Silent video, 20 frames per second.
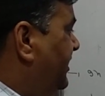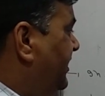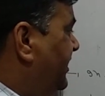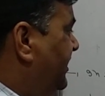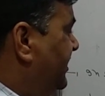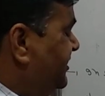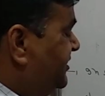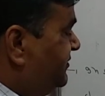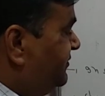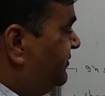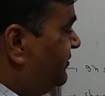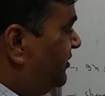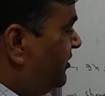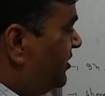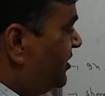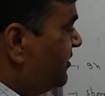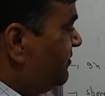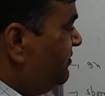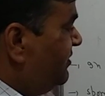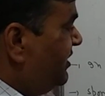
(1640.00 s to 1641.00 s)
is
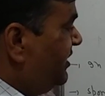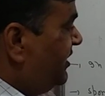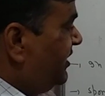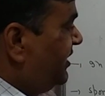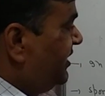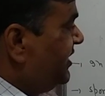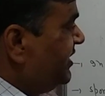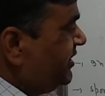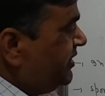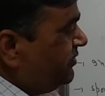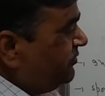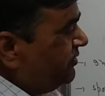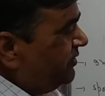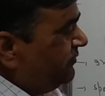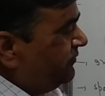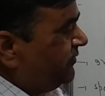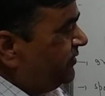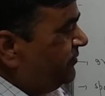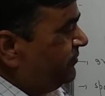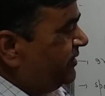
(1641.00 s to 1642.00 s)
formed into the
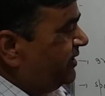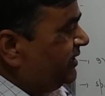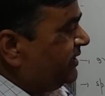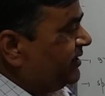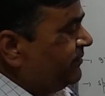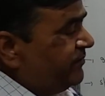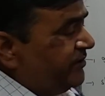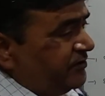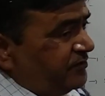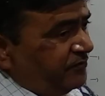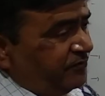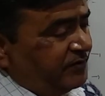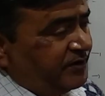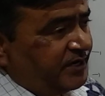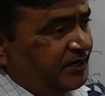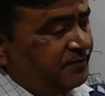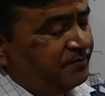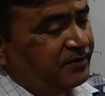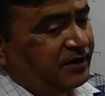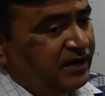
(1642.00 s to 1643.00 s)
female
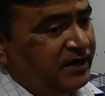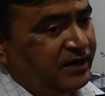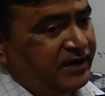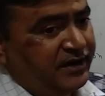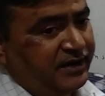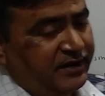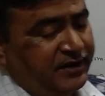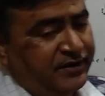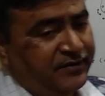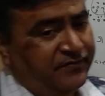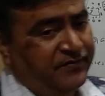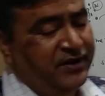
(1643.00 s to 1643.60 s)
gametophytic plant.